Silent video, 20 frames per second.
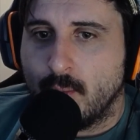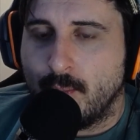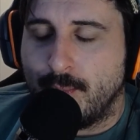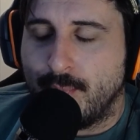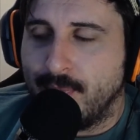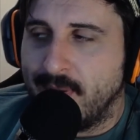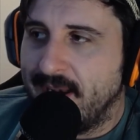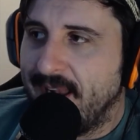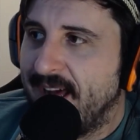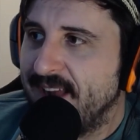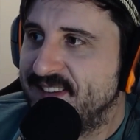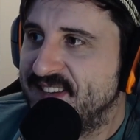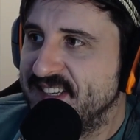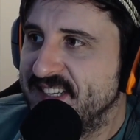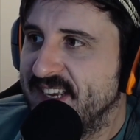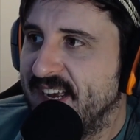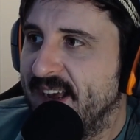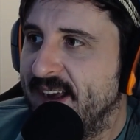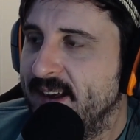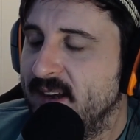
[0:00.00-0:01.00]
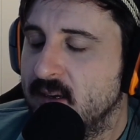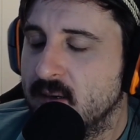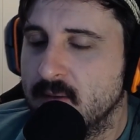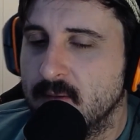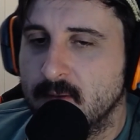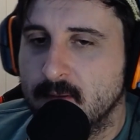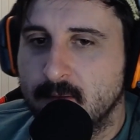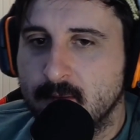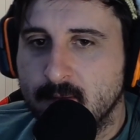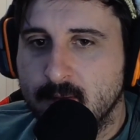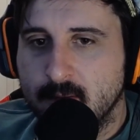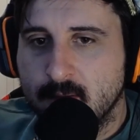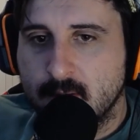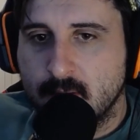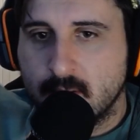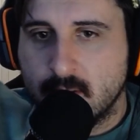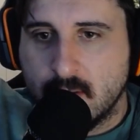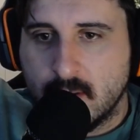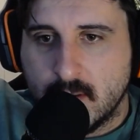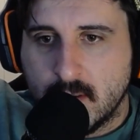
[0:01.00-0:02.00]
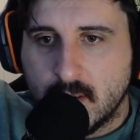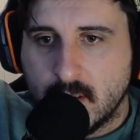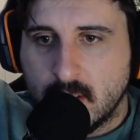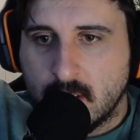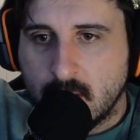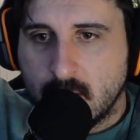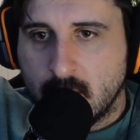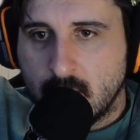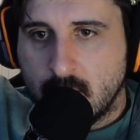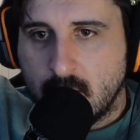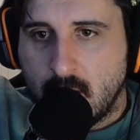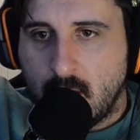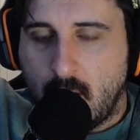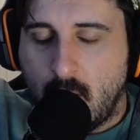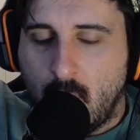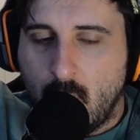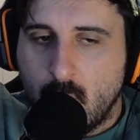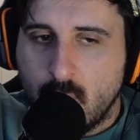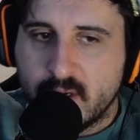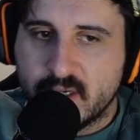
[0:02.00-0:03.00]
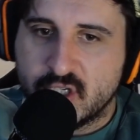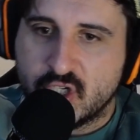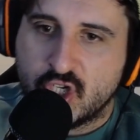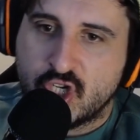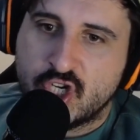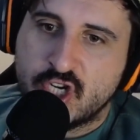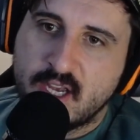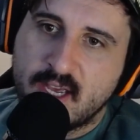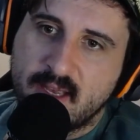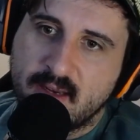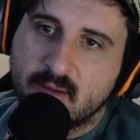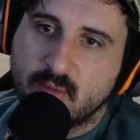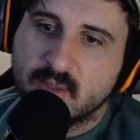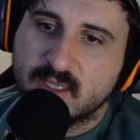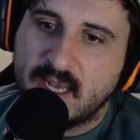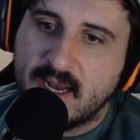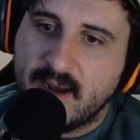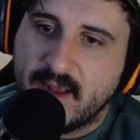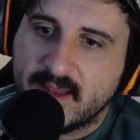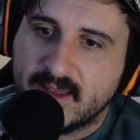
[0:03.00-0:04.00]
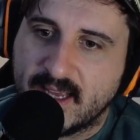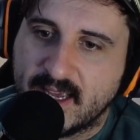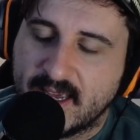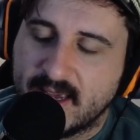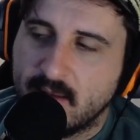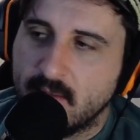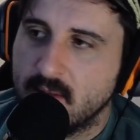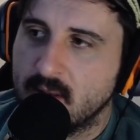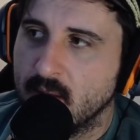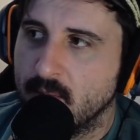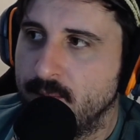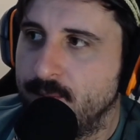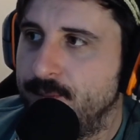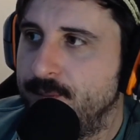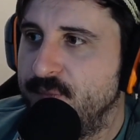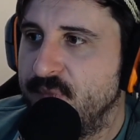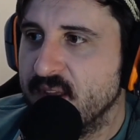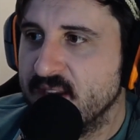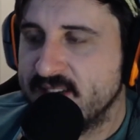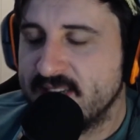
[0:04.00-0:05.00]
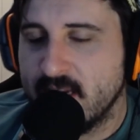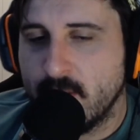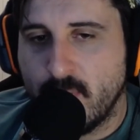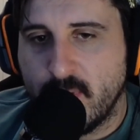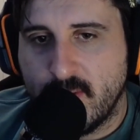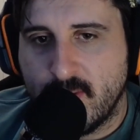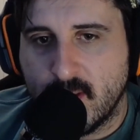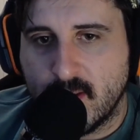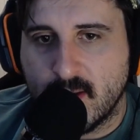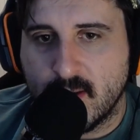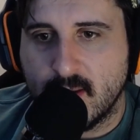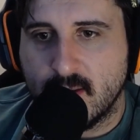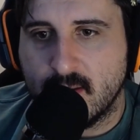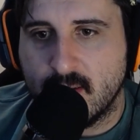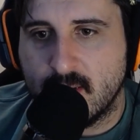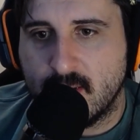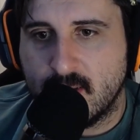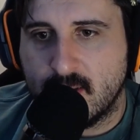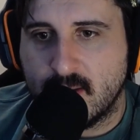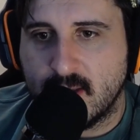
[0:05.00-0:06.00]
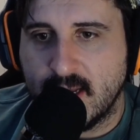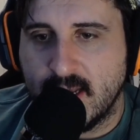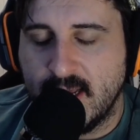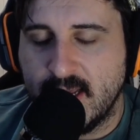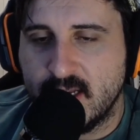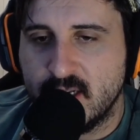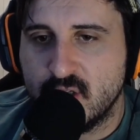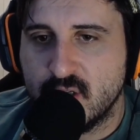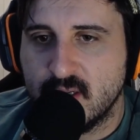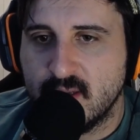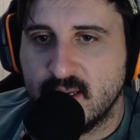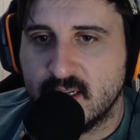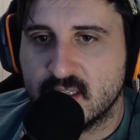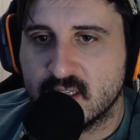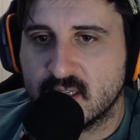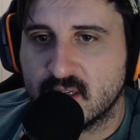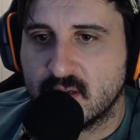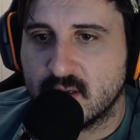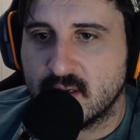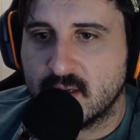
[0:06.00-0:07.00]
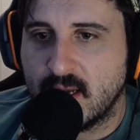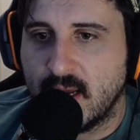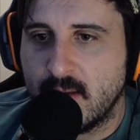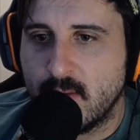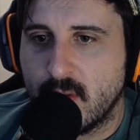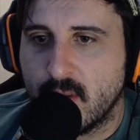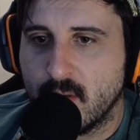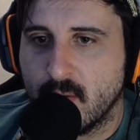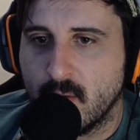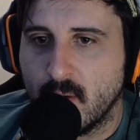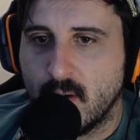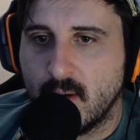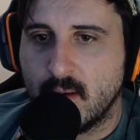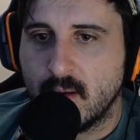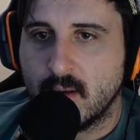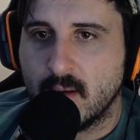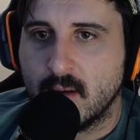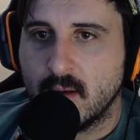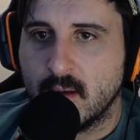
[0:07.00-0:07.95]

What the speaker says: Bloody hell. Holy shit. Was that like the tip of the engine that just came through her?